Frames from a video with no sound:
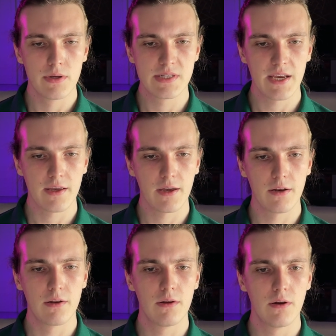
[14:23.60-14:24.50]

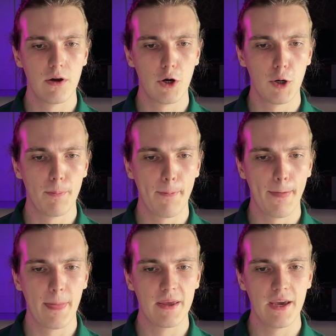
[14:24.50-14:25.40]
second,
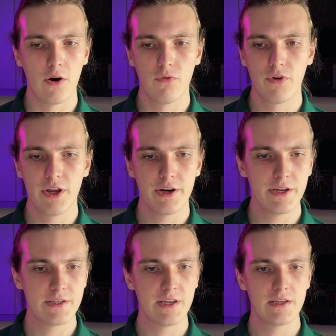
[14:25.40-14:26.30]
yeah, over here
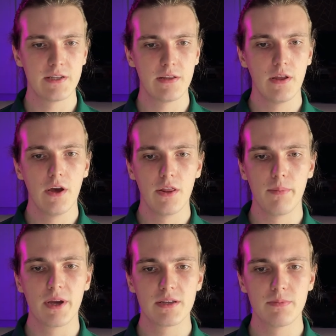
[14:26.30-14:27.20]
he says that the
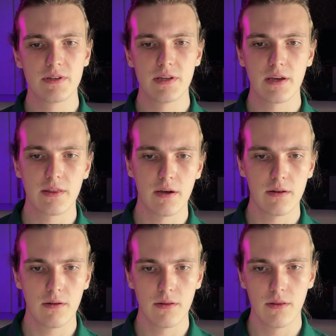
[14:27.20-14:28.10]
biggest mistake that
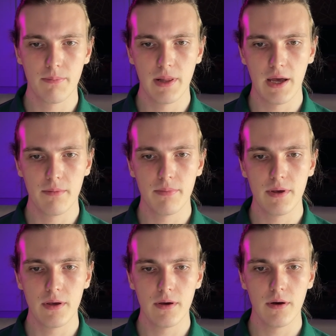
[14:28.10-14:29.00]
Plan
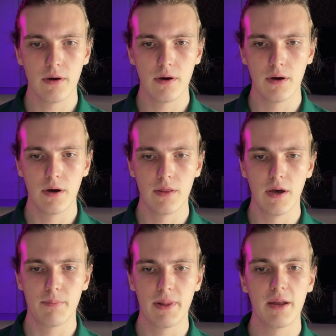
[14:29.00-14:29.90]
B
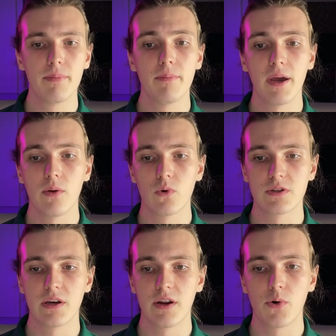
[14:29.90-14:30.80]
made
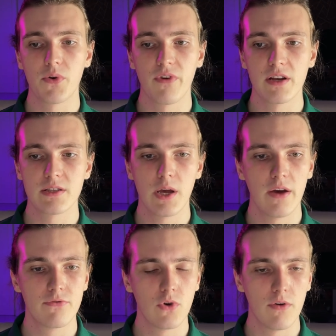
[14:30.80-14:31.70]
was that he revised the
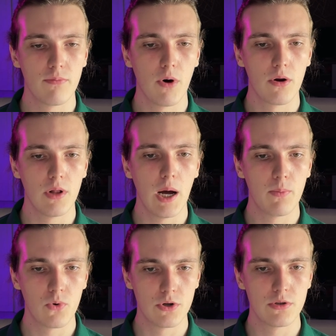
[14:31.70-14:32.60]
F2F model
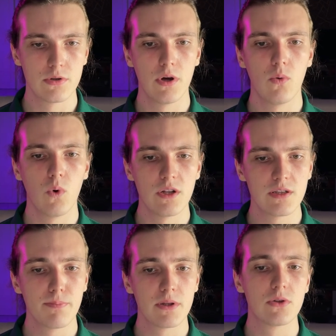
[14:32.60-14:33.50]
upwards not
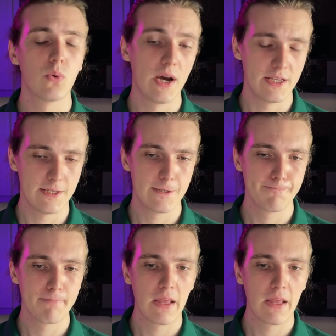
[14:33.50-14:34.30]
once but twice.